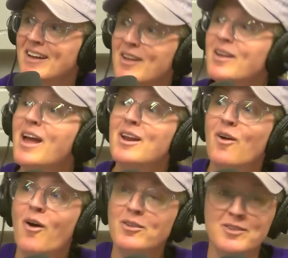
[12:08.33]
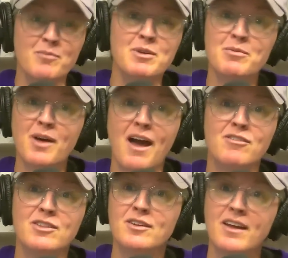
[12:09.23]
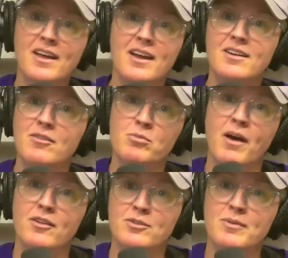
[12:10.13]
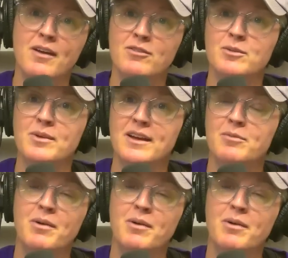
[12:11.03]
Again, it all some people have it and they're like, eh, it never bothers me every week,